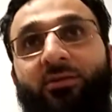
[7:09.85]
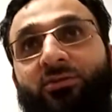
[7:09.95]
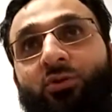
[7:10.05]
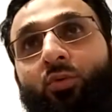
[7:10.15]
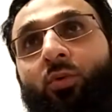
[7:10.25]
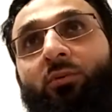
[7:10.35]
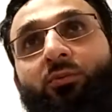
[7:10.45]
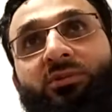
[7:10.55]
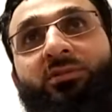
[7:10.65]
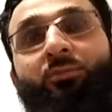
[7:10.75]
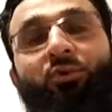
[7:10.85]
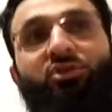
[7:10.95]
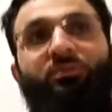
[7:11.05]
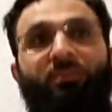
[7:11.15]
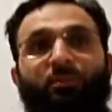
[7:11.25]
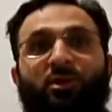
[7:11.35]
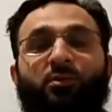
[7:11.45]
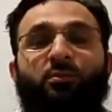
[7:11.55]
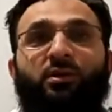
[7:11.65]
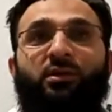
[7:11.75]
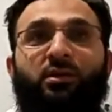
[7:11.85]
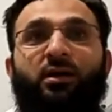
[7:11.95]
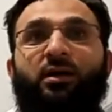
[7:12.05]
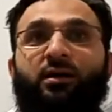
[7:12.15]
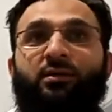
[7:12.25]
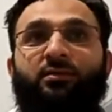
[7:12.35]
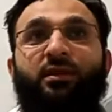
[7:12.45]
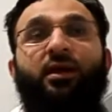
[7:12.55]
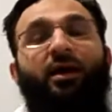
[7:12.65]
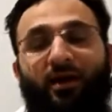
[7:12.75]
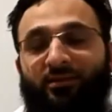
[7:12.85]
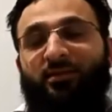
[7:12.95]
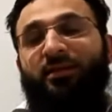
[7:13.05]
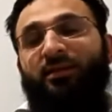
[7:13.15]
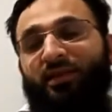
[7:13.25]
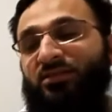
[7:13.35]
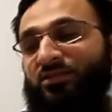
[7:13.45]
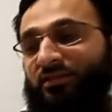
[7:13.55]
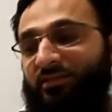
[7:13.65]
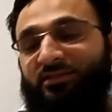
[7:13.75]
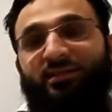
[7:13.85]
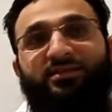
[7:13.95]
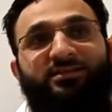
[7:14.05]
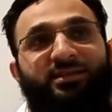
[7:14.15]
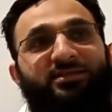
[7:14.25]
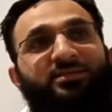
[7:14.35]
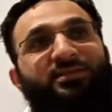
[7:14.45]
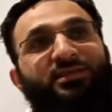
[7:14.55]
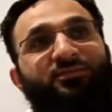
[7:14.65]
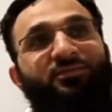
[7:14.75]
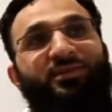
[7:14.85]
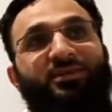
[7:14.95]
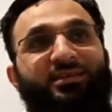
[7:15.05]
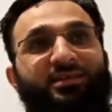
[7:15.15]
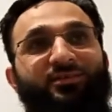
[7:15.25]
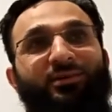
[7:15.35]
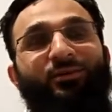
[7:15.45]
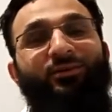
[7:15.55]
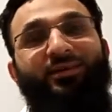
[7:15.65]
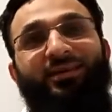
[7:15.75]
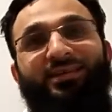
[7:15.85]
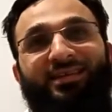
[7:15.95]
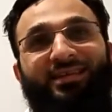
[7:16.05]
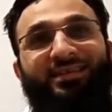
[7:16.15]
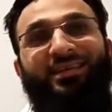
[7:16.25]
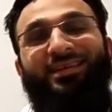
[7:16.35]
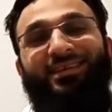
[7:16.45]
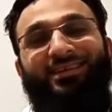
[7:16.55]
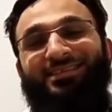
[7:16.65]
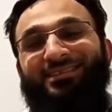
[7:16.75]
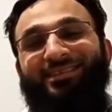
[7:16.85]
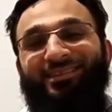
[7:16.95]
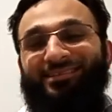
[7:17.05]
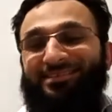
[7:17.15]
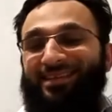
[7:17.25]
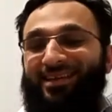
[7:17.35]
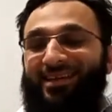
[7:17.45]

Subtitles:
So what was the most memorable thing other than incidents? Let's leave alone any incidents.